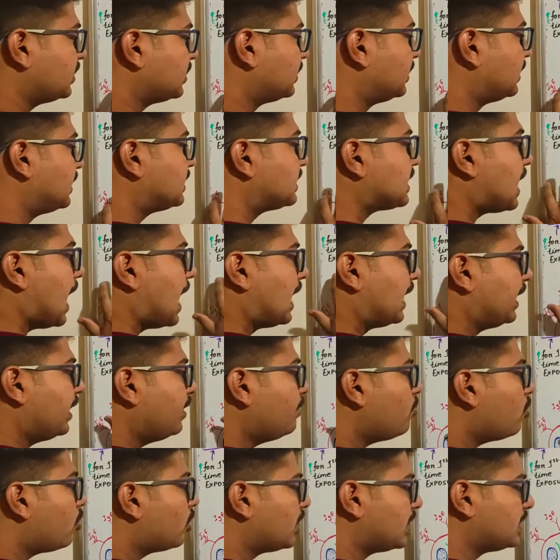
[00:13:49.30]
these
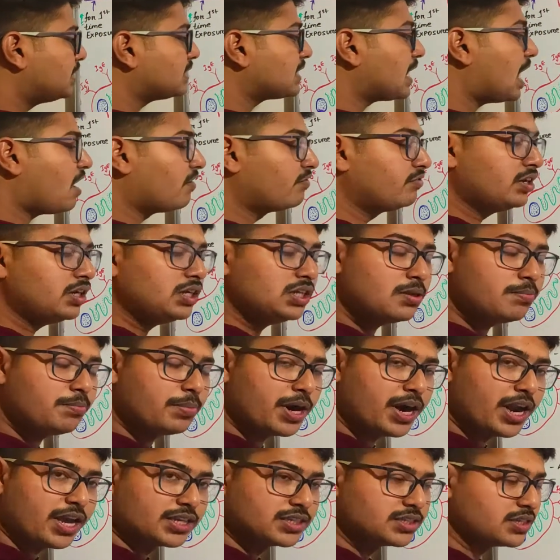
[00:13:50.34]
antibodies, after the
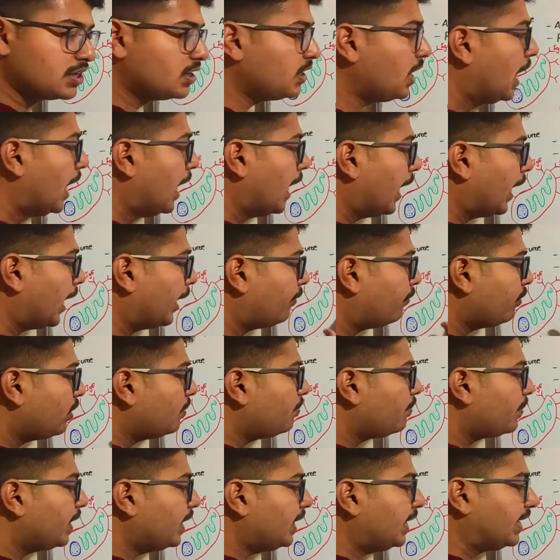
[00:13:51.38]
production, it
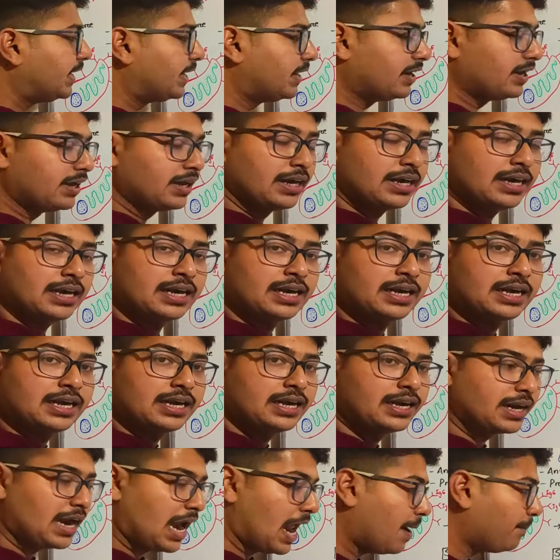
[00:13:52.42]
will be
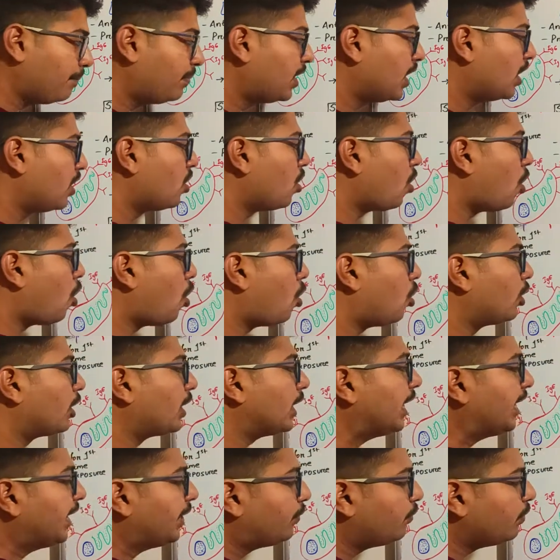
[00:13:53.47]
trapped or
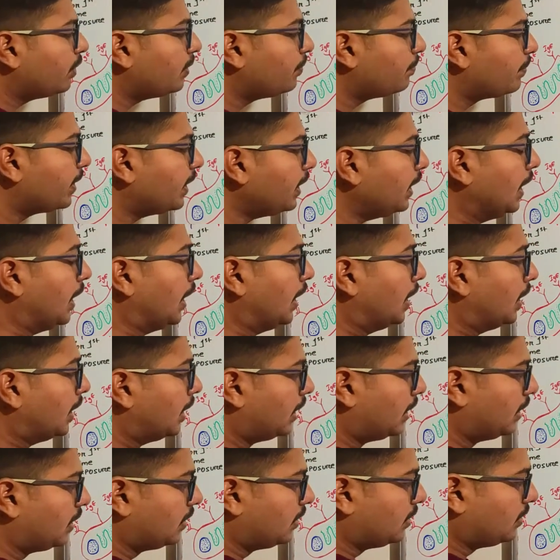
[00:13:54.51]
it will be
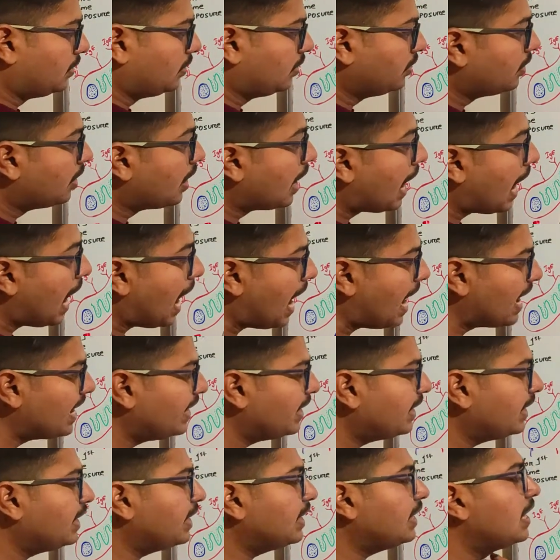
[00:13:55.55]

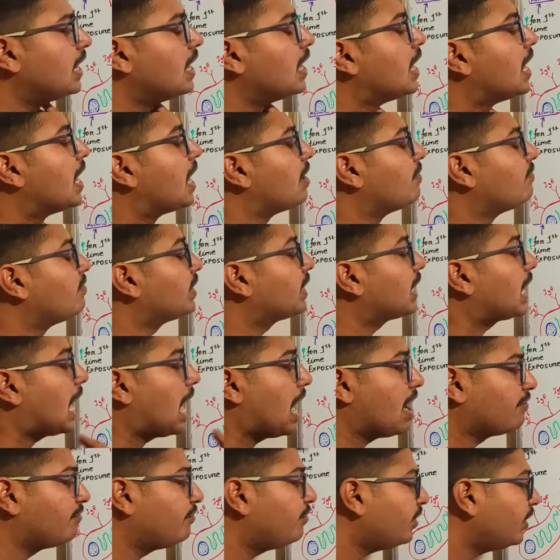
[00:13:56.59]
highly having
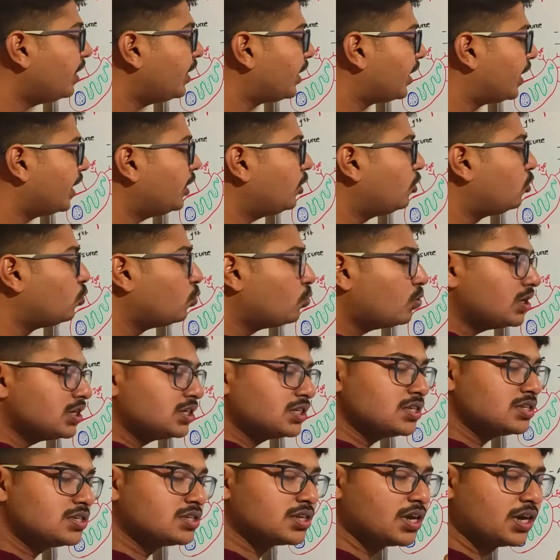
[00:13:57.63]
affinity
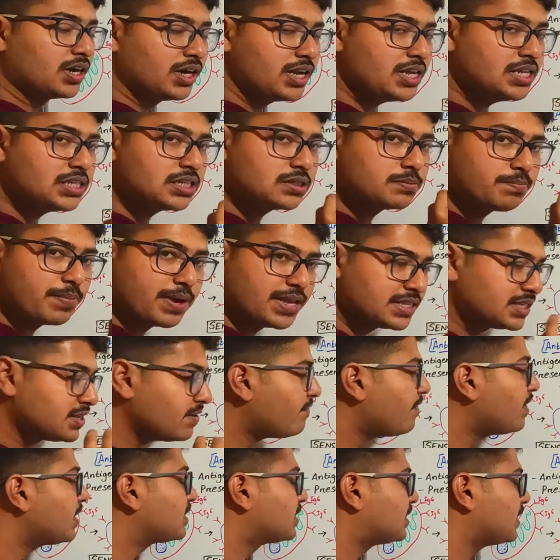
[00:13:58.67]
towards a certain
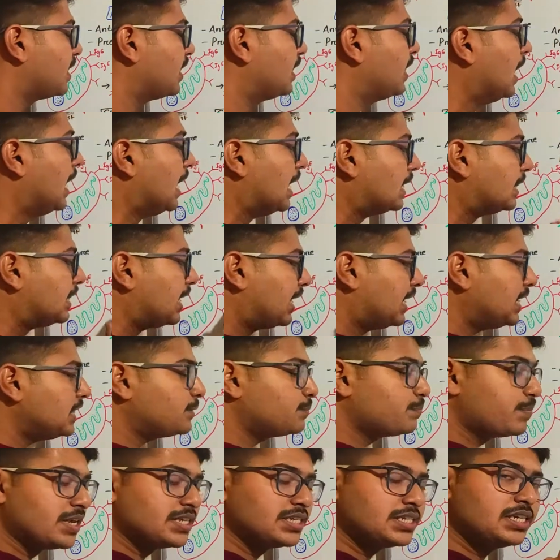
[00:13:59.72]
specific cell that is
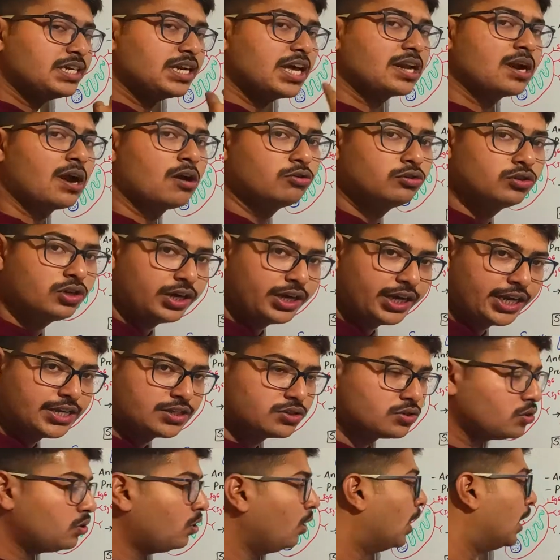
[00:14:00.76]
present around the
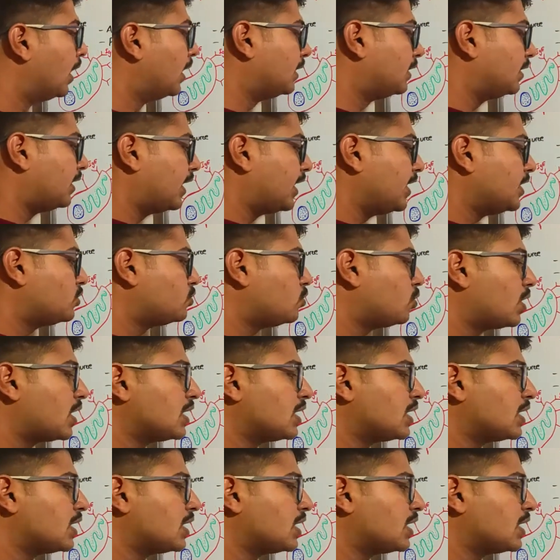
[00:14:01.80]
tissue, that is known